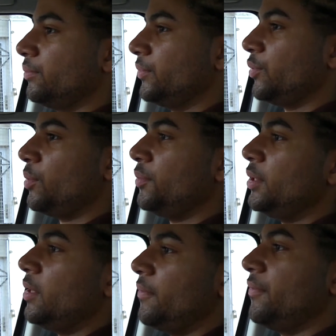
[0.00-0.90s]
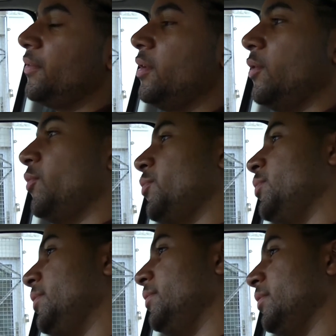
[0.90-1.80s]
So when we when
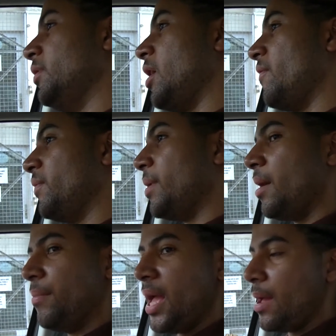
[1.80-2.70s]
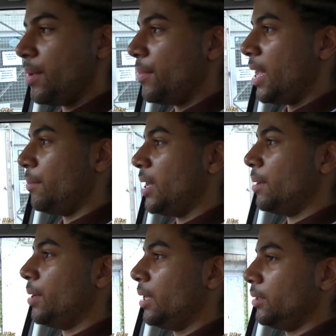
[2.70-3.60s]
we laugh about bad, bad, bad,
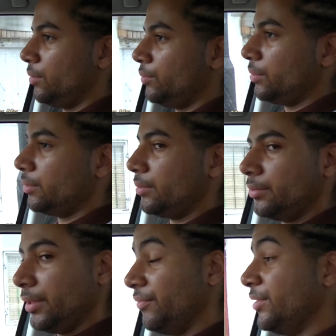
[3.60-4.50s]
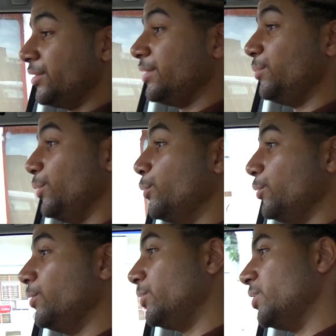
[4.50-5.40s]
bad, bad, originally we all
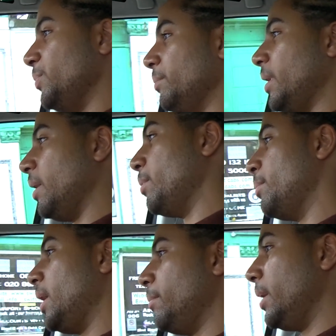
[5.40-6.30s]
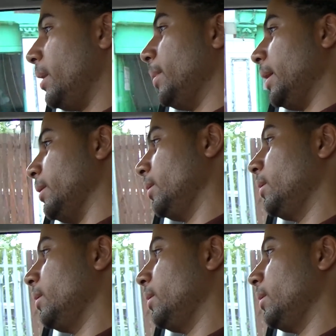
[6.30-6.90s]
used to speak bad, bad, bad, bad, bad.